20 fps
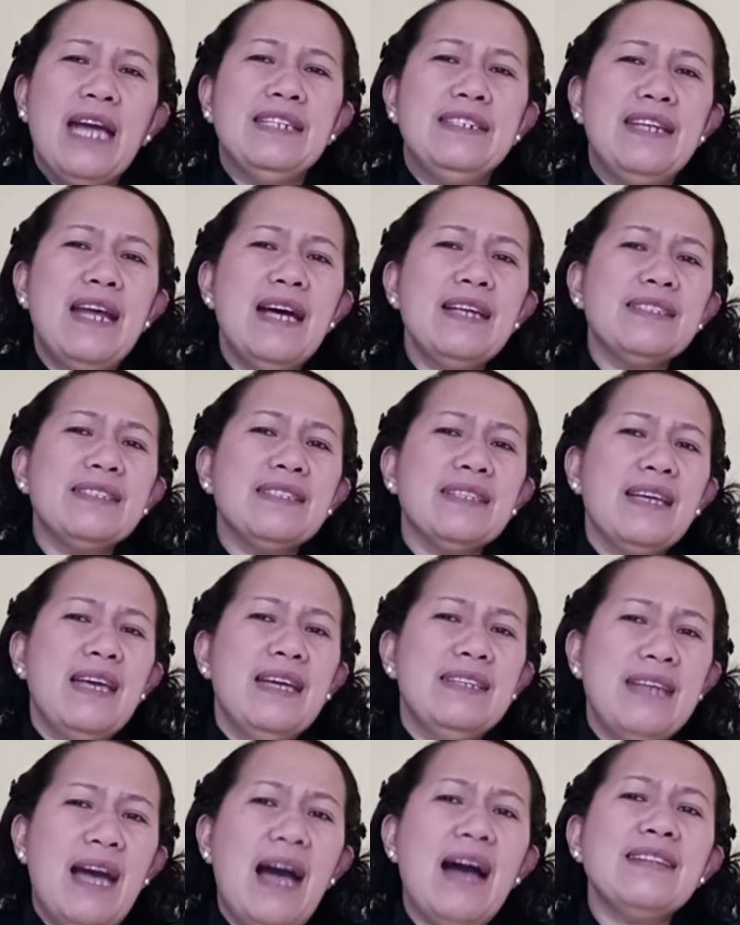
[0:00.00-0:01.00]
And
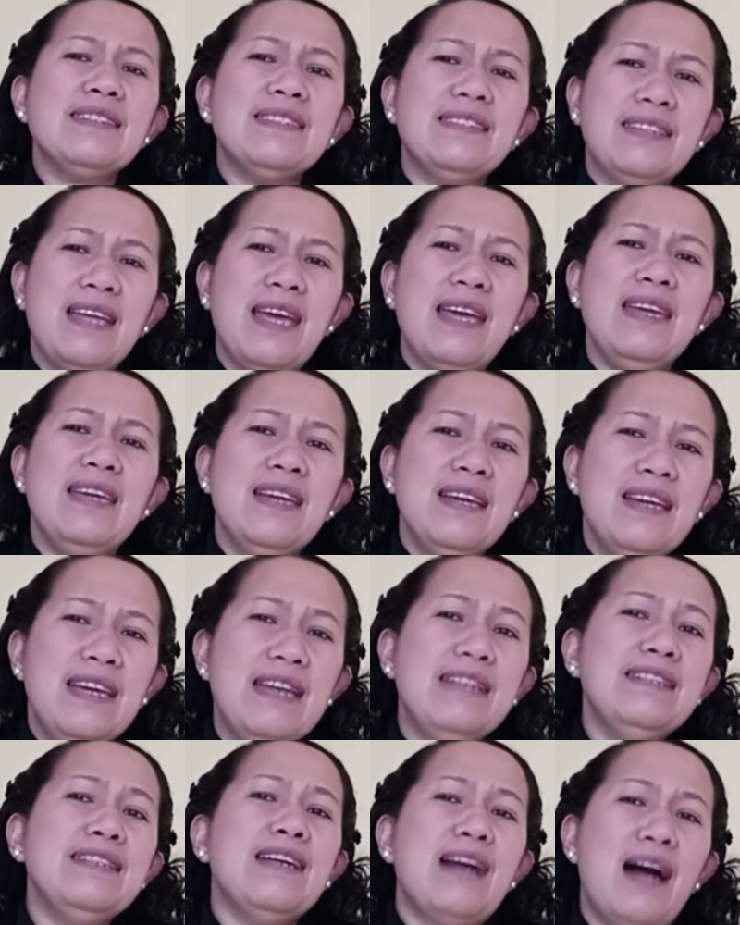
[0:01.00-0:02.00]
as they
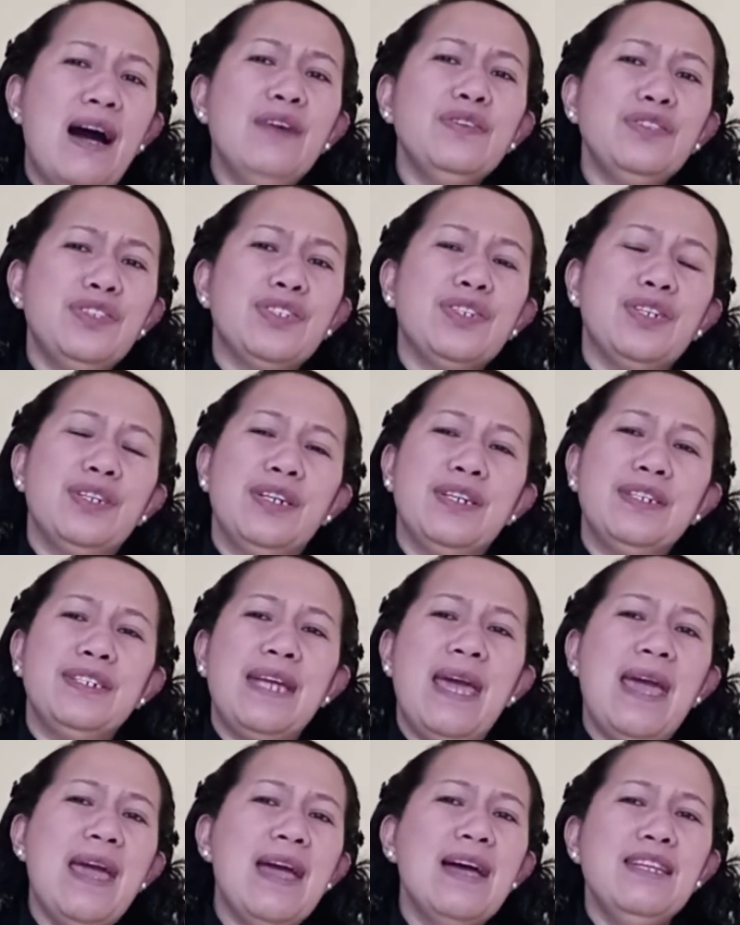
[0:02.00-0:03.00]
encounter
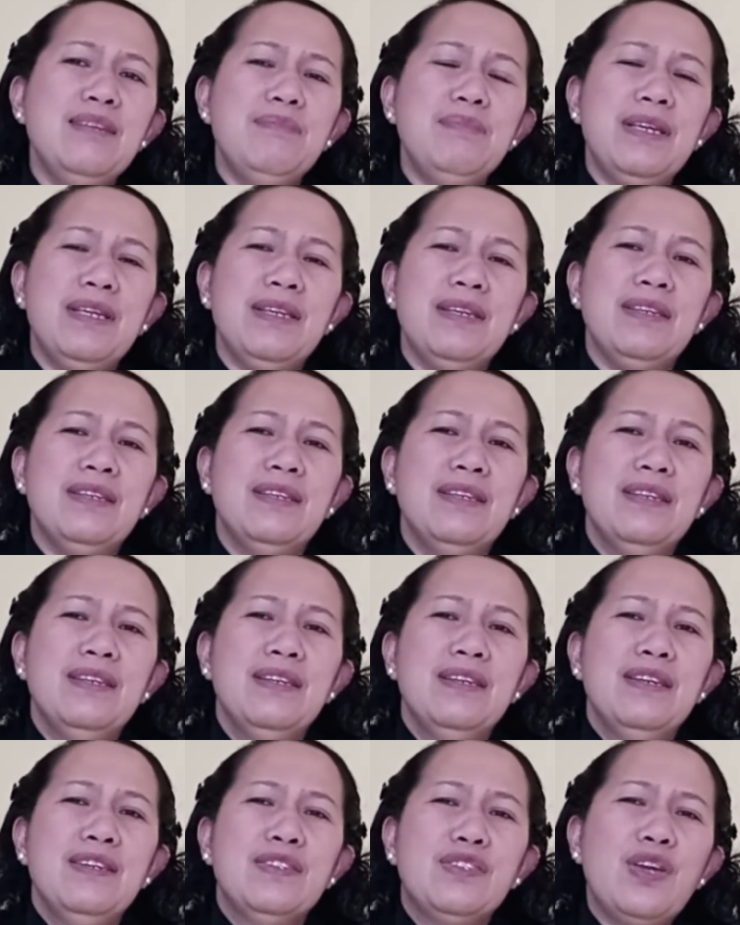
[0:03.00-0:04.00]
the enemy,
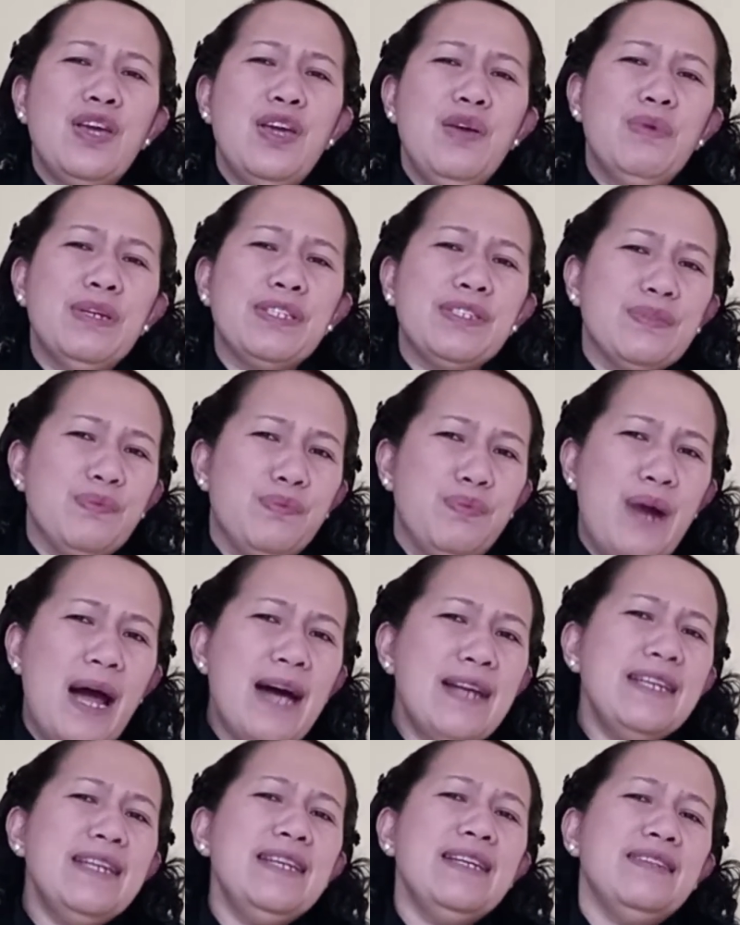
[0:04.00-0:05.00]
so he was
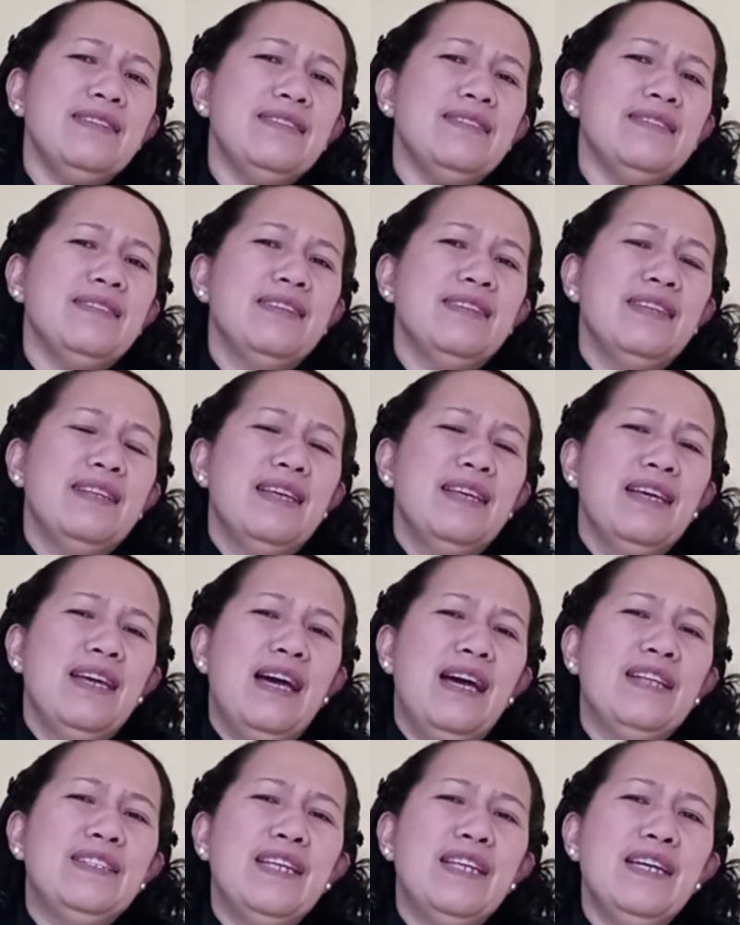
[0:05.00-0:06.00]
running.
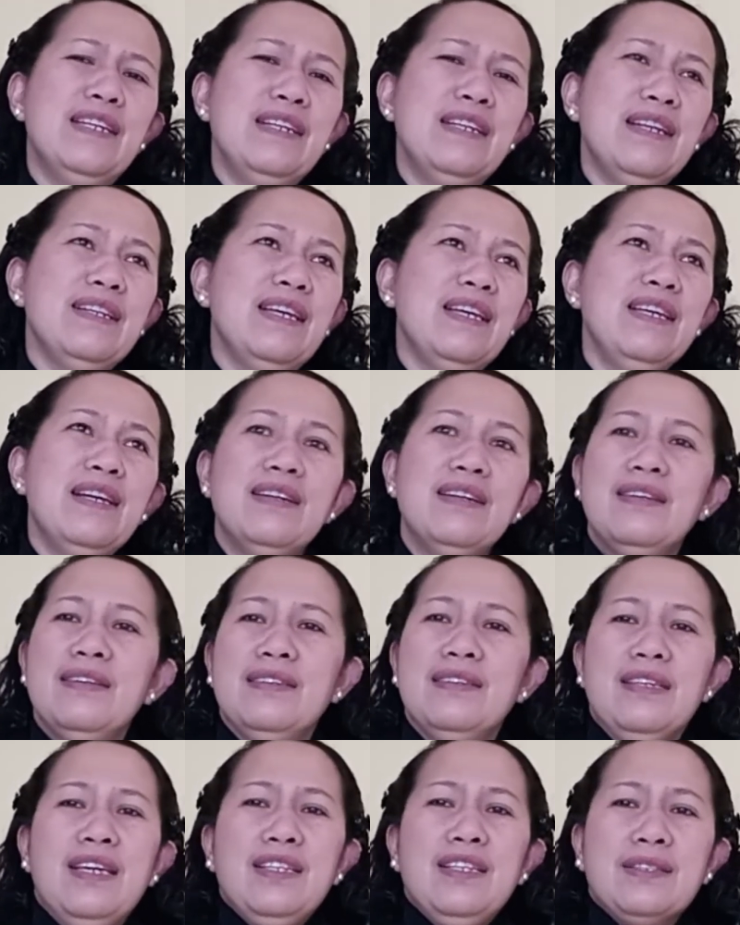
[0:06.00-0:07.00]
And then
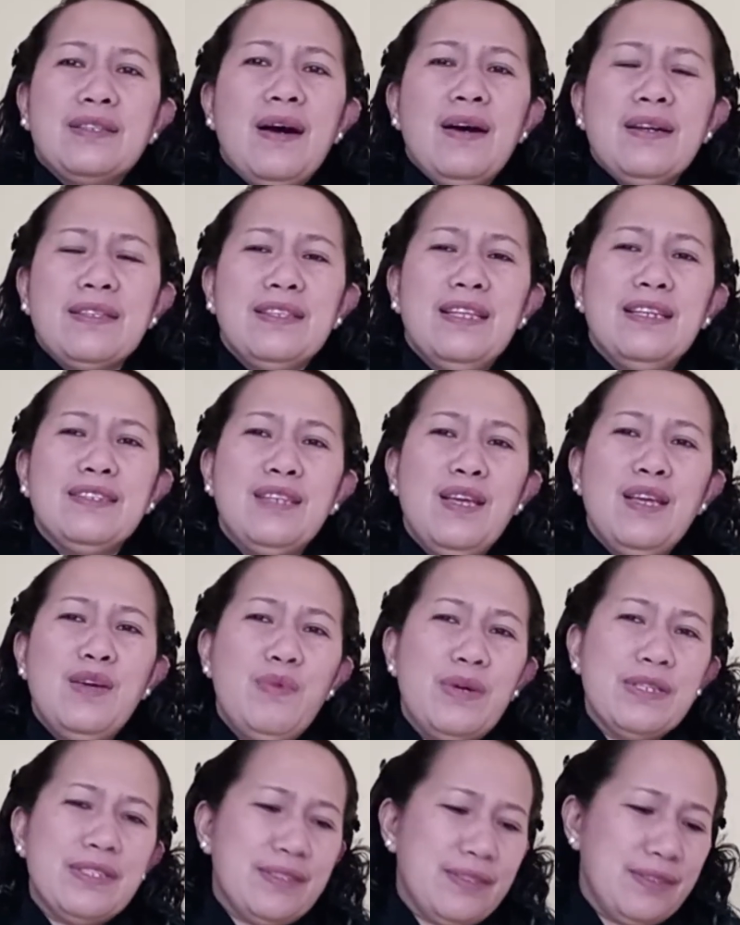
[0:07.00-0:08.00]
he thought that he
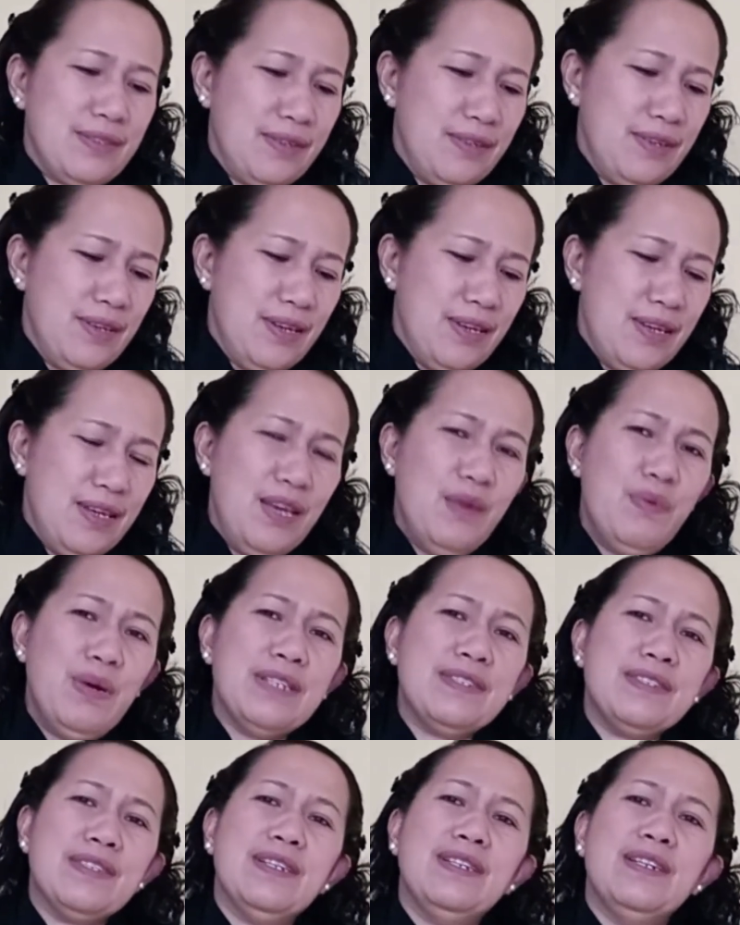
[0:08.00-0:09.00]
was
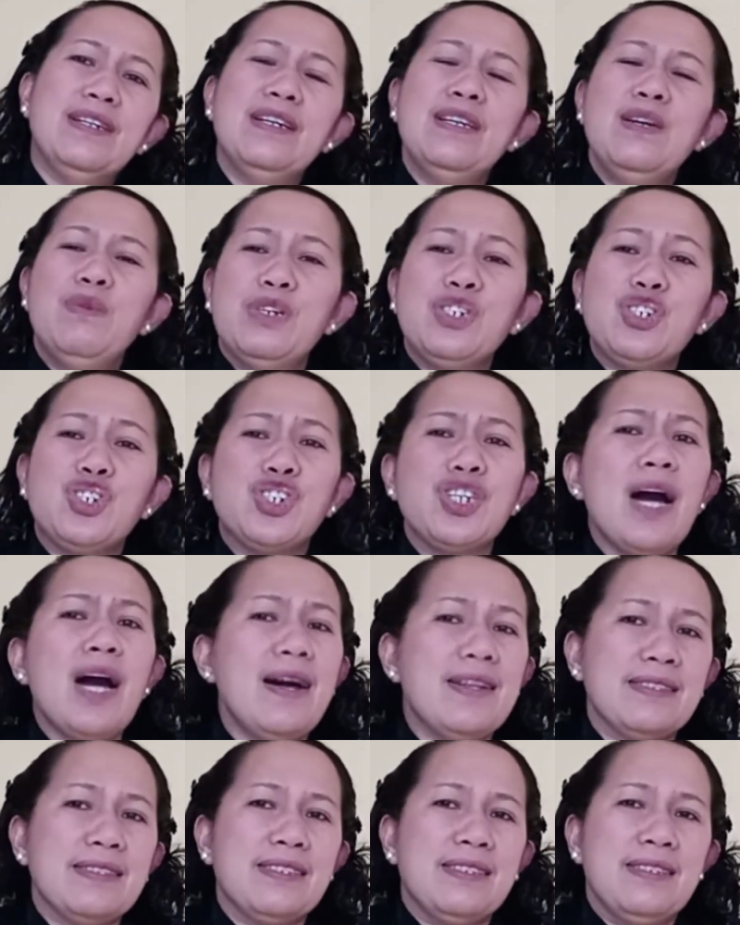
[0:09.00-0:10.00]

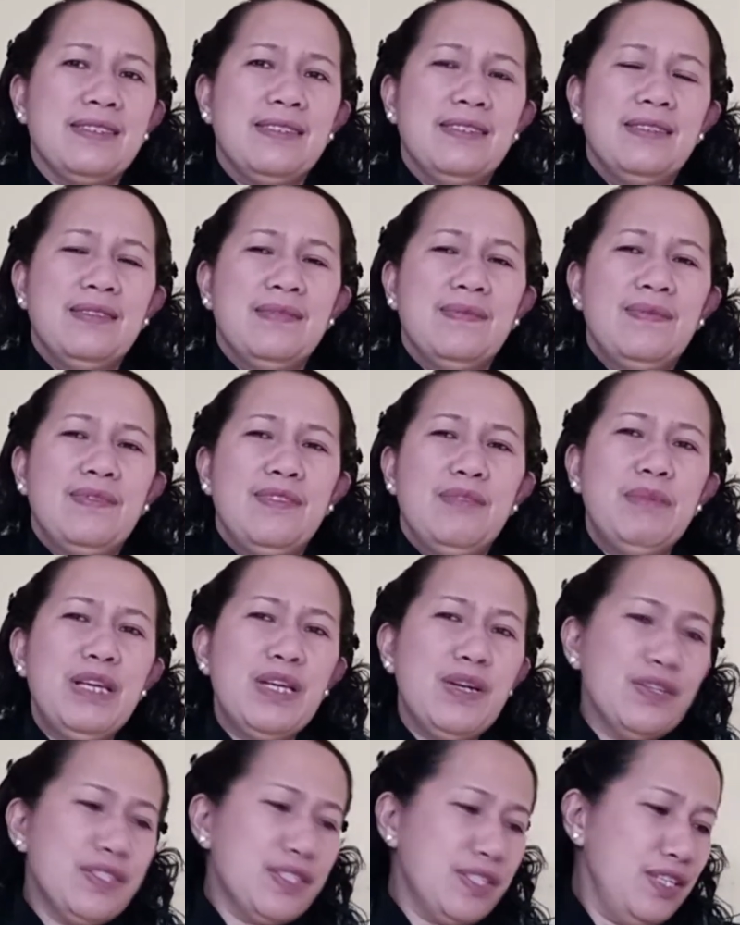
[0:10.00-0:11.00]
shot,
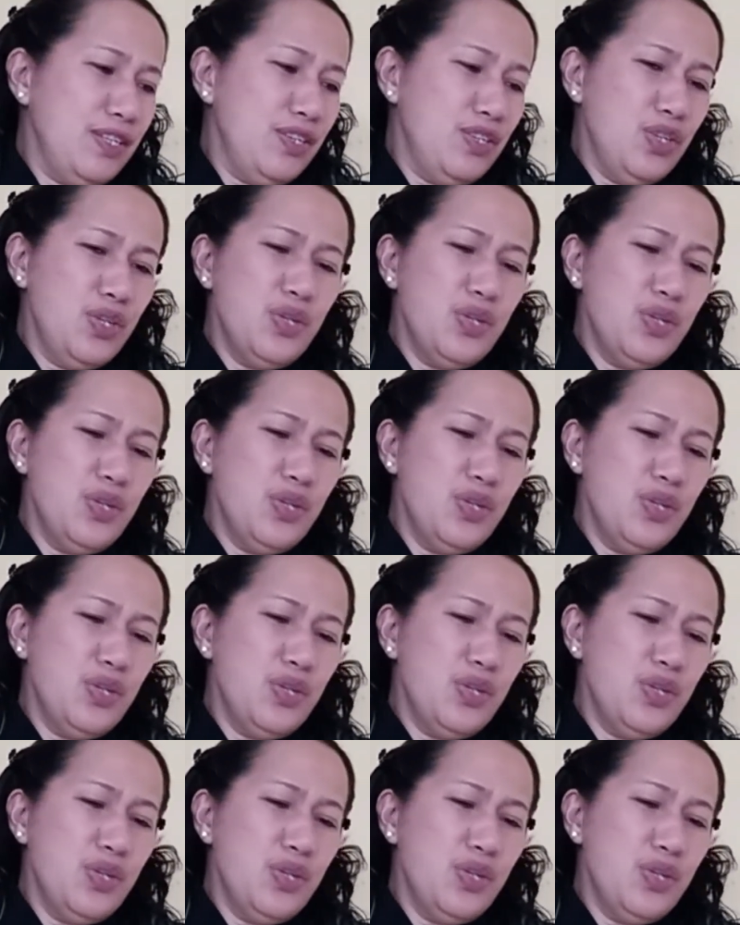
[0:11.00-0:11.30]
because he